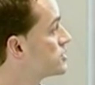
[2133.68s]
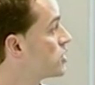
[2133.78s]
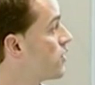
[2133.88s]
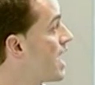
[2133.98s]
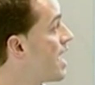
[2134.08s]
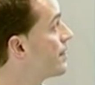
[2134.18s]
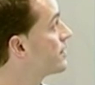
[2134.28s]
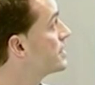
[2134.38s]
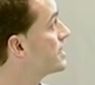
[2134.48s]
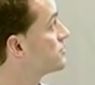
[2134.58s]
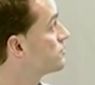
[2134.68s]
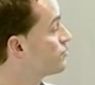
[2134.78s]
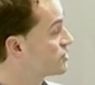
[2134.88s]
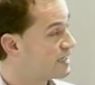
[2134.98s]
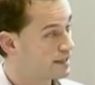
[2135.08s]
So, and
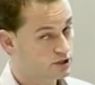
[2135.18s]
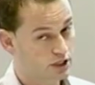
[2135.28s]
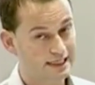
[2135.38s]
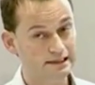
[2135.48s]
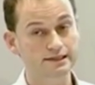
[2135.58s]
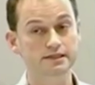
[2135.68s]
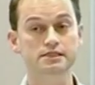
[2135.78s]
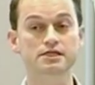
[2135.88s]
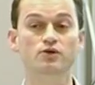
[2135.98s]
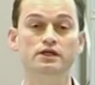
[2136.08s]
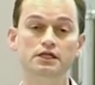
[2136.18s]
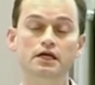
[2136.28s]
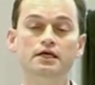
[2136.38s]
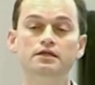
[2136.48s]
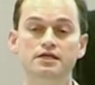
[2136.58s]
it potentially, at least
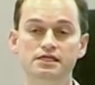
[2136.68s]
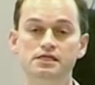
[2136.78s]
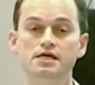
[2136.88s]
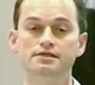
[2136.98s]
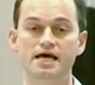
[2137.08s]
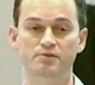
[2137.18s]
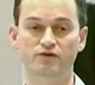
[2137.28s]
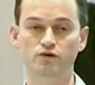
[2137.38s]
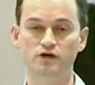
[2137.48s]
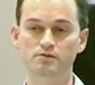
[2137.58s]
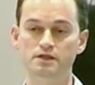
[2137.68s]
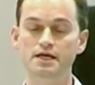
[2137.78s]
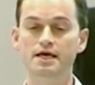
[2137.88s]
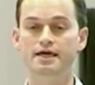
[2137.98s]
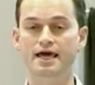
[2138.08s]
theoretically, this type of
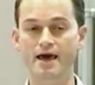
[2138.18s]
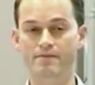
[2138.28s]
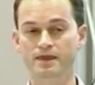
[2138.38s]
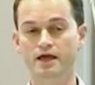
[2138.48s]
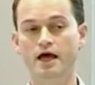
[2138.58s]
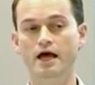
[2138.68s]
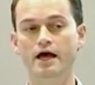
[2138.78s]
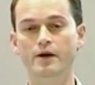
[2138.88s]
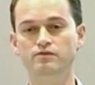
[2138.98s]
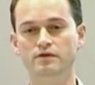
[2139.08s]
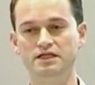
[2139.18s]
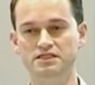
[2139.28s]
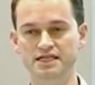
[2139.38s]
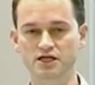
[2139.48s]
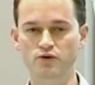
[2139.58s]
treatment can
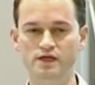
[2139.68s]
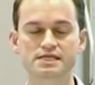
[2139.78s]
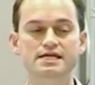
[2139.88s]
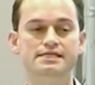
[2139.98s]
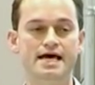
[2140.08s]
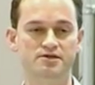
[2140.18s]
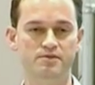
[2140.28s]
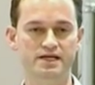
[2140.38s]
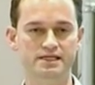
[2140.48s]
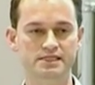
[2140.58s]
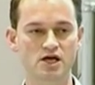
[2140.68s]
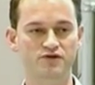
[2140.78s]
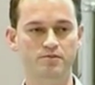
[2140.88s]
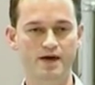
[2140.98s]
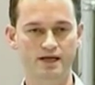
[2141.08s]
decrease the excitability
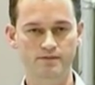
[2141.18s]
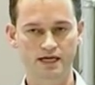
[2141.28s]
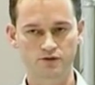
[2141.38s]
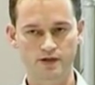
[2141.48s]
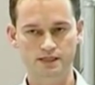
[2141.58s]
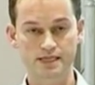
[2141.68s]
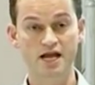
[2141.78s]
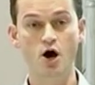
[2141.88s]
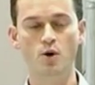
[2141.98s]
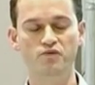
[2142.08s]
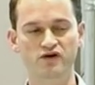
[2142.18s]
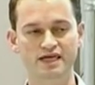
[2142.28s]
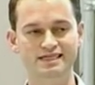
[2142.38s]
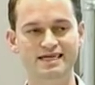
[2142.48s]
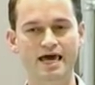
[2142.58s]
of the pain matrix, and
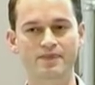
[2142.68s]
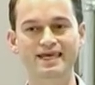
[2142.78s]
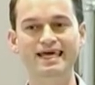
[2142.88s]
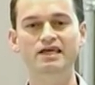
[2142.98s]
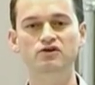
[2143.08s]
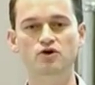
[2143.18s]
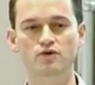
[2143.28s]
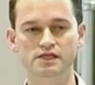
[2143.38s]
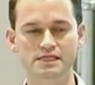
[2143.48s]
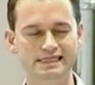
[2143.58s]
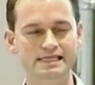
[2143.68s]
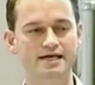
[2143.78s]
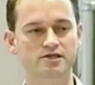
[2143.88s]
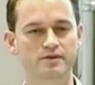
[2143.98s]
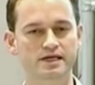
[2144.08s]
hopefully it can increase the
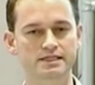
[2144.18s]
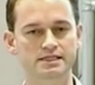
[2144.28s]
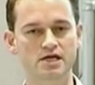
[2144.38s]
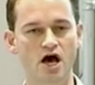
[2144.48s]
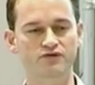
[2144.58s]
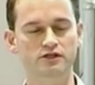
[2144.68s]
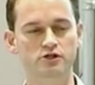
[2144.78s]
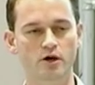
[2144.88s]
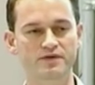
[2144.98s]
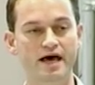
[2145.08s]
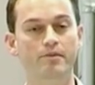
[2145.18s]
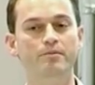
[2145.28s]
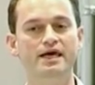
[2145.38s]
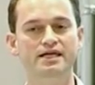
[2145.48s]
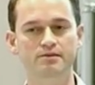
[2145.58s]
excitability of the top-down
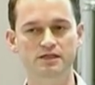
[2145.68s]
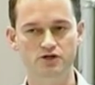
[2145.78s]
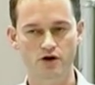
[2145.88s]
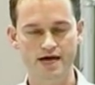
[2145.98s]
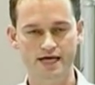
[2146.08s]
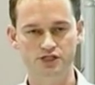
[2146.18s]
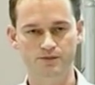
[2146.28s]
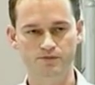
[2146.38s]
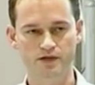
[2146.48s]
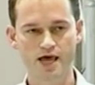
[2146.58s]
pain inhibitory action.